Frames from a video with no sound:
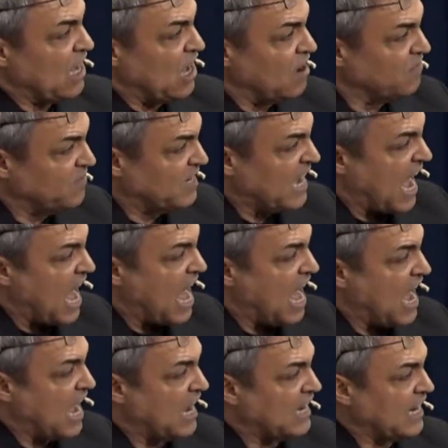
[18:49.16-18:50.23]
of
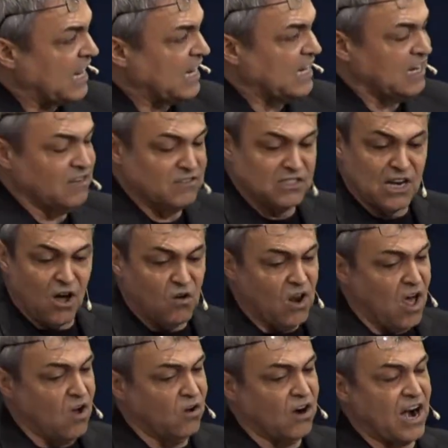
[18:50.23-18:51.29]
God and he was no
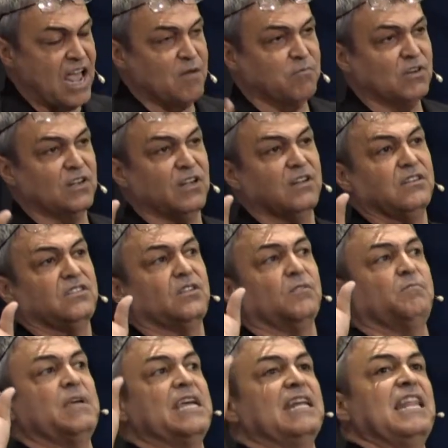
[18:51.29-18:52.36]
longer able to, to
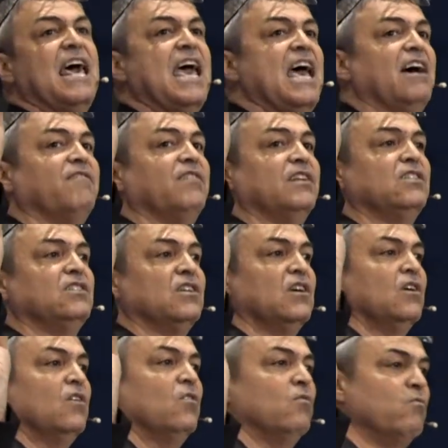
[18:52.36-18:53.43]
be in the heavens
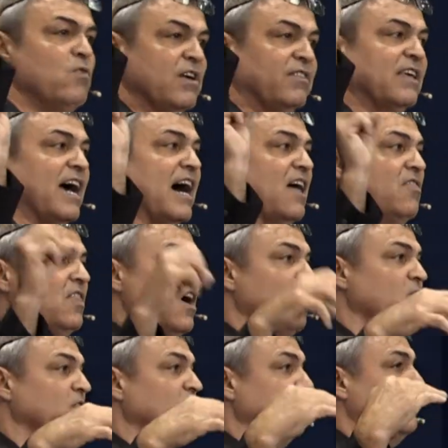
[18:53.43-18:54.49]
with God.
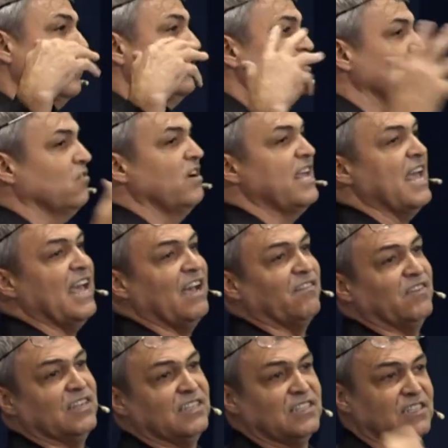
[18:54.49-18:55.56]
Though that there's three
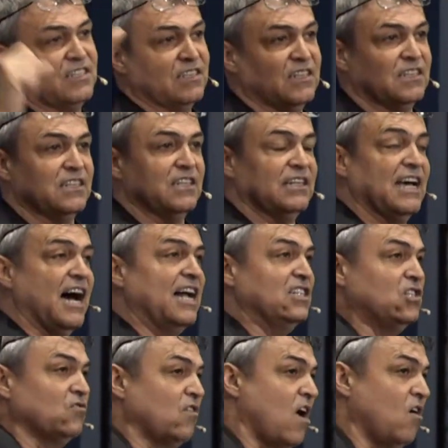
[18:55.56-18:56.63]
heavens,
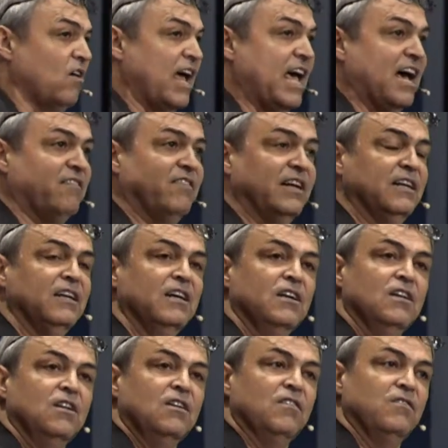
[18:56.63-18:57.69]
God's throne heaven,
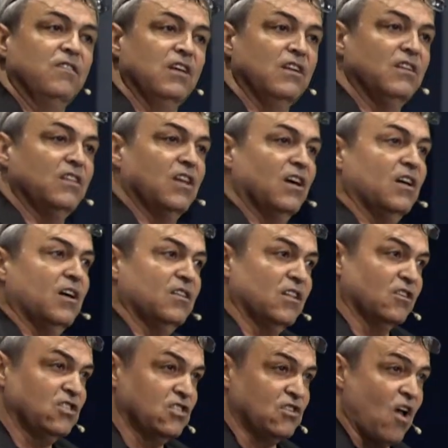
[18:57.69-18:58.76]
the, the,
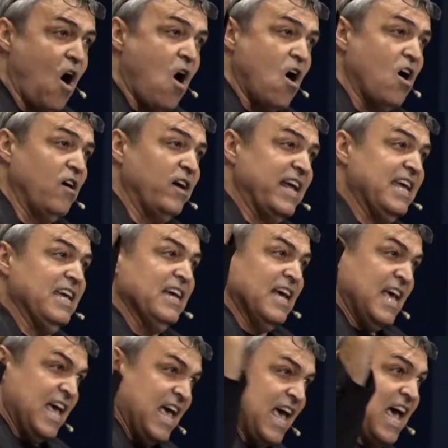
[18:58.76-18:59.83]
the starry
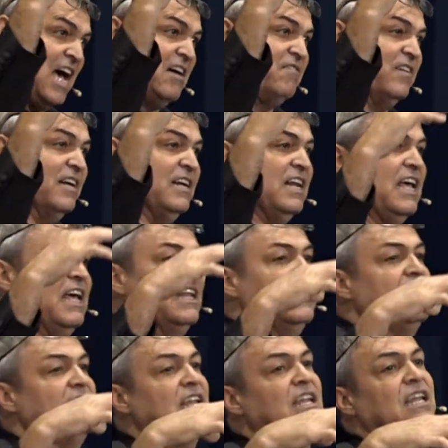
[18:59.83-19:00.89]
heaven,
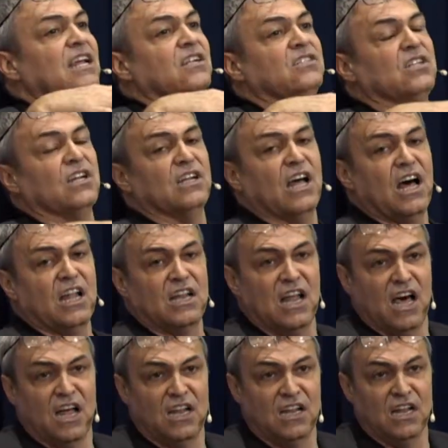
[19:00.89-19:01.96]
and then there's a,
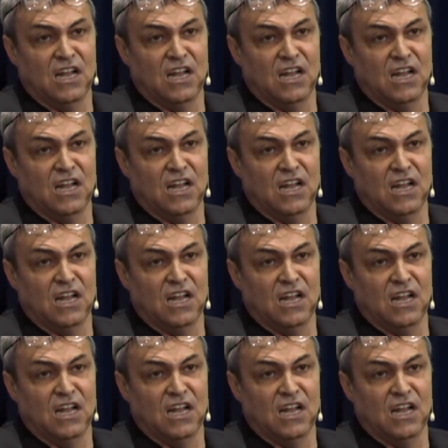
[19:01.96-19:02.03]
a, a,